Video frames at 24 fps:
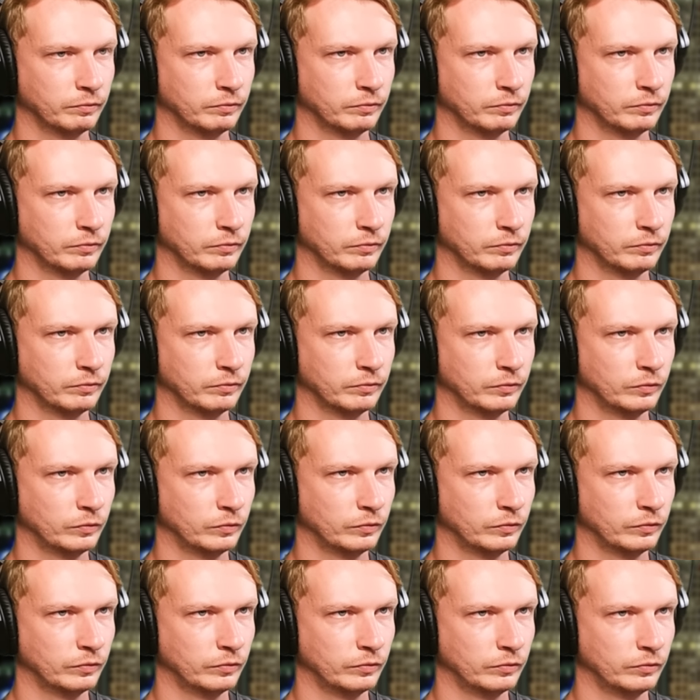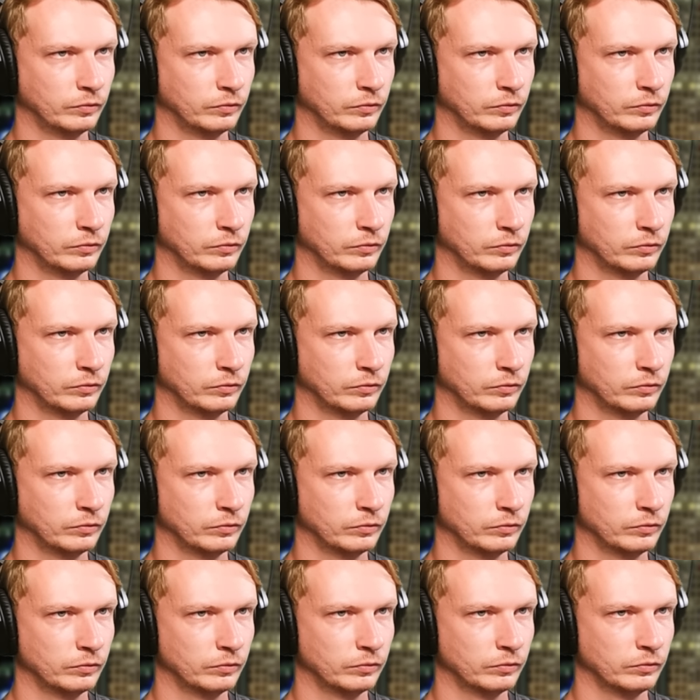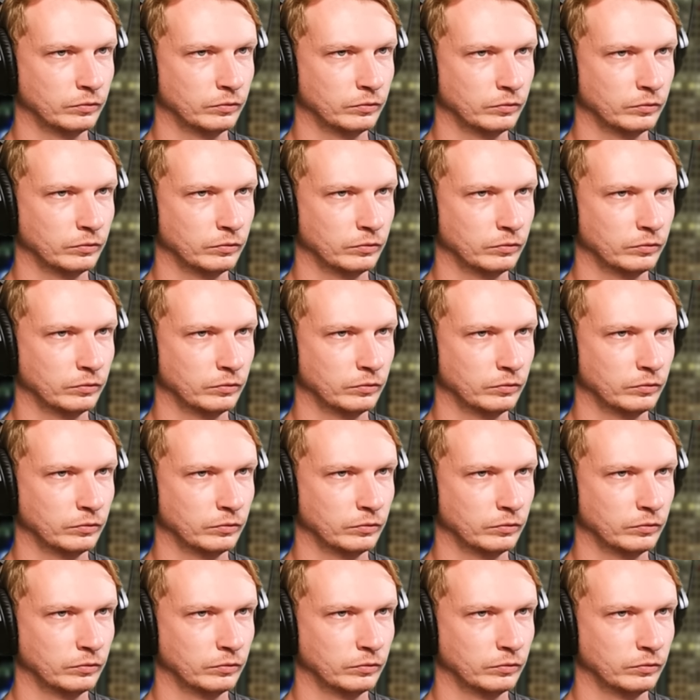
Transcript: [no speech]